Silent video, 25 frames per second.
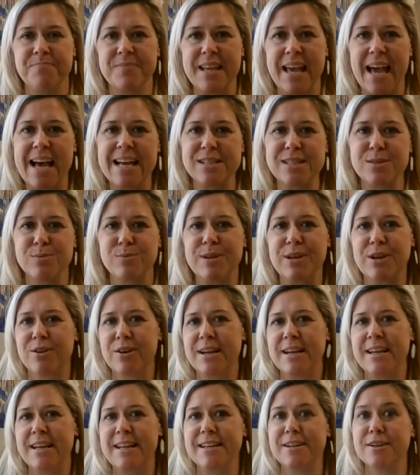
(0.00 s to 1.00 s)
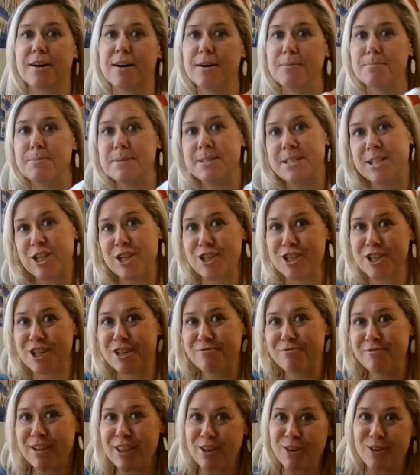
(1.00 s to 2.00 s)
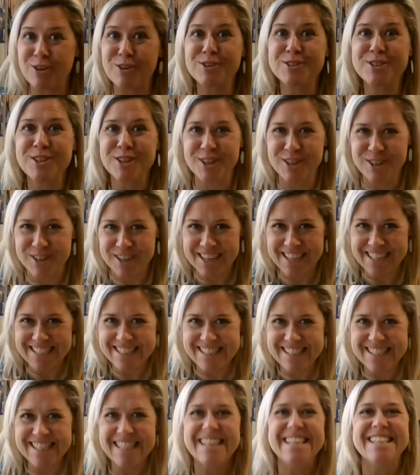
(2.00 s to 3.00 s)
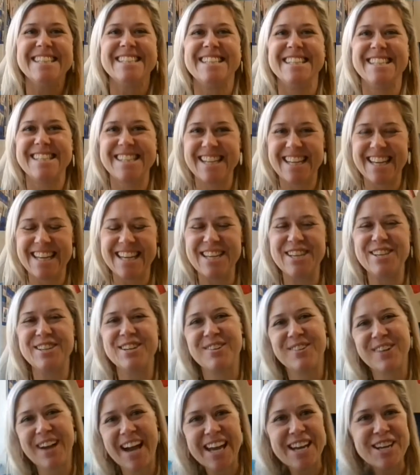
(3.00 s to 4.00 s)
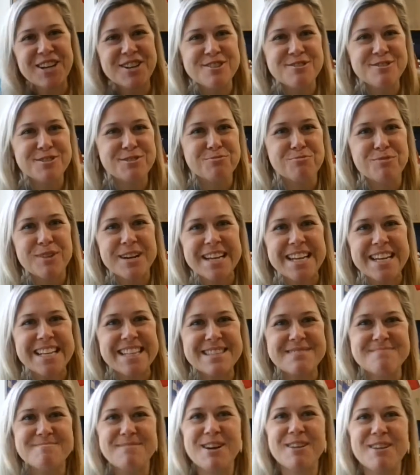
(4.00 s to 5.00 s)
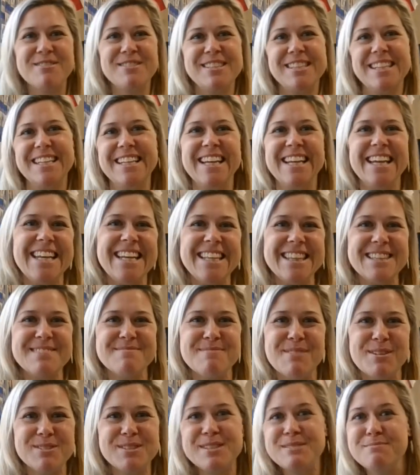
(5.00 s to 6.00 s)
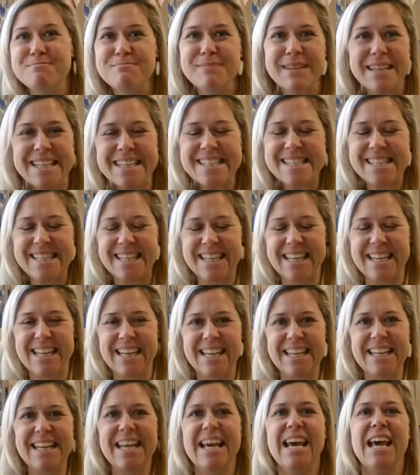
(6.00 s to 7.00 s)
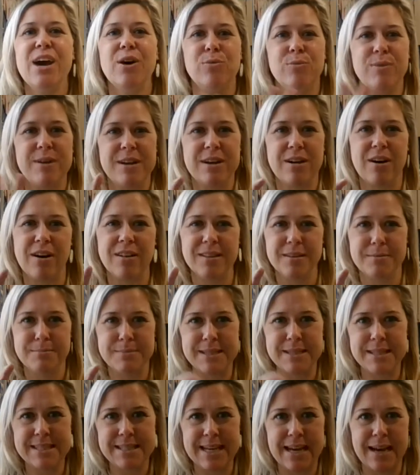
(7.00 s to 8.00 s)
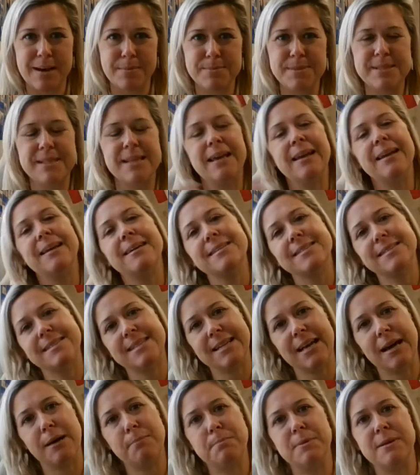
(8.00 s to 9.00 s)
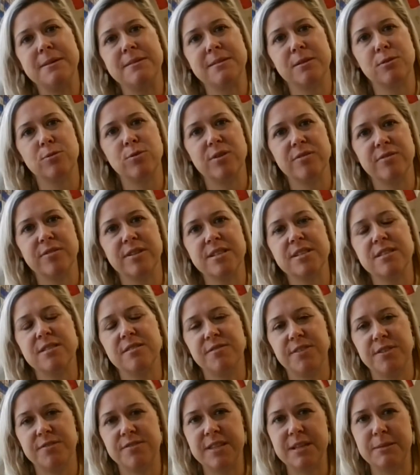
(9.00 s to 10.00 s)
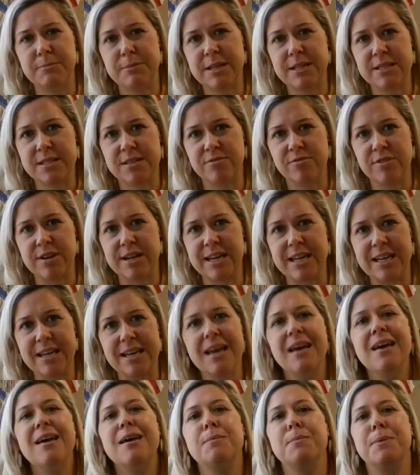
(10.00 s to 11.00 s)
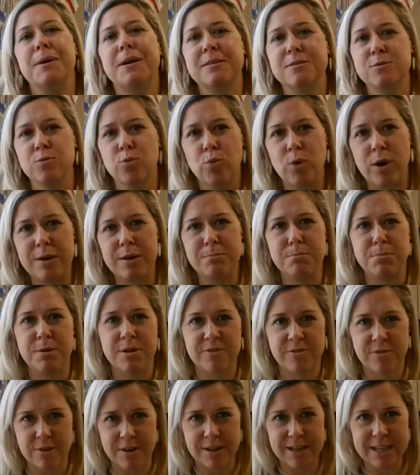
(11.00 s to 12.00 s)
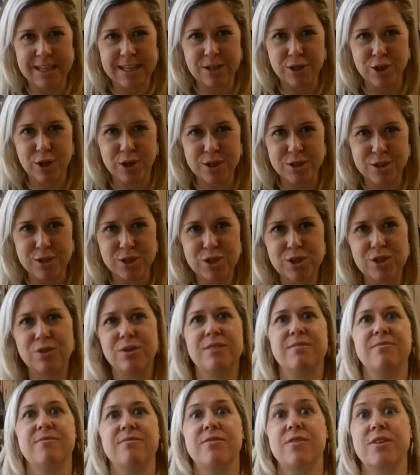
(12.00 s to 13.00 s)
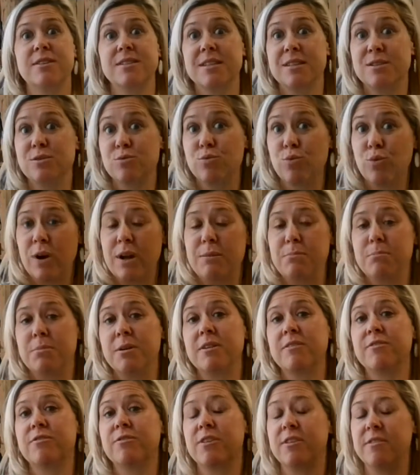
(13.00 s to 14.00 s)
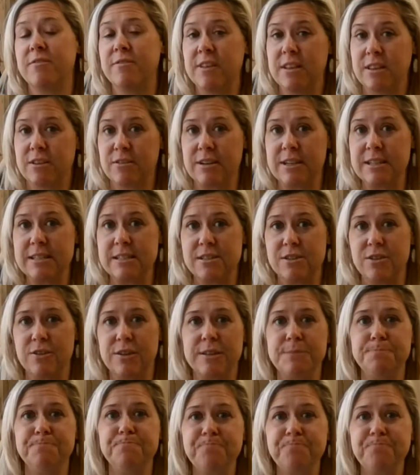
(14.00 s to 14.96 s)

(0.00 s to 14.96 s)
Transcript: as we are in competition with older grades to see, kind of who's reading the most and getting the most minutes in, we call them steps, and a step is equivalent to 15 minutes of reading because one book for a kindergarten student versus one book for a 5th grade student